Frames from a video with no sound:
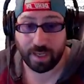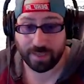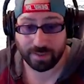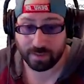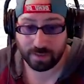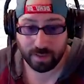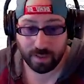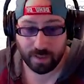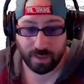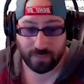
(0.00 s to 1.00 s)
And it's
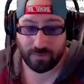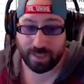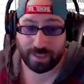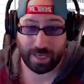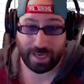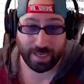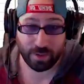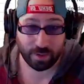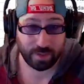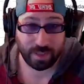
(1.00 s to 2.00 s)
like eight
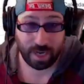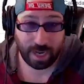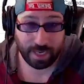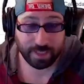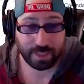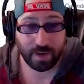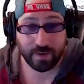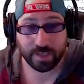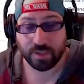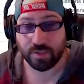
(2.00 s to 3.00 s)
or nine
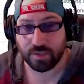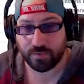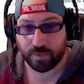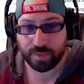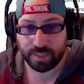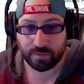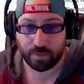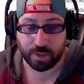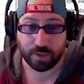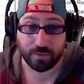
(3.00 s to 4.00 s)
characters from
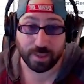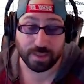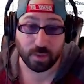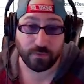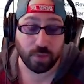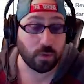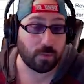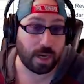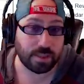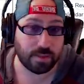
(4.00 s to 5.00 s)
zero to three. So if your
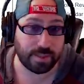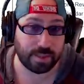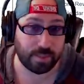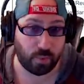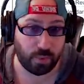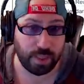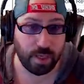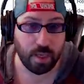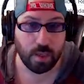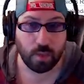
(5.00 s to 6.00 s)
roster's at the point
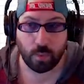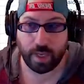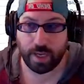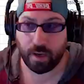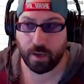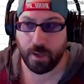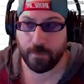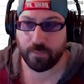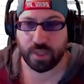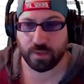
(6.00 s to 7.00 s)
where
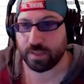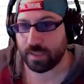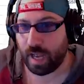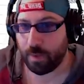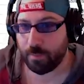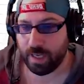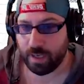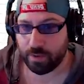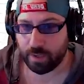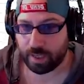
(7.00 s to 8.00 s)
there's not many
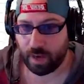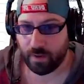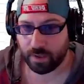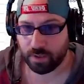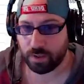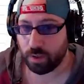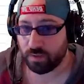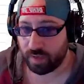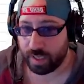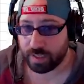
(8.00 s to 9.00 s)
other characters you'd
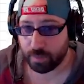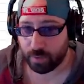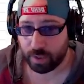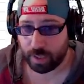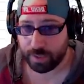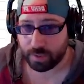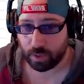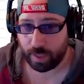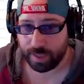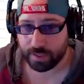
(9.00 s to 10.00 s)
like to put
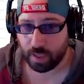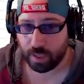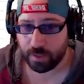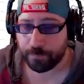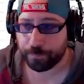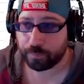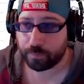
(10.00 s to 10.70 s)
ISO 8s on.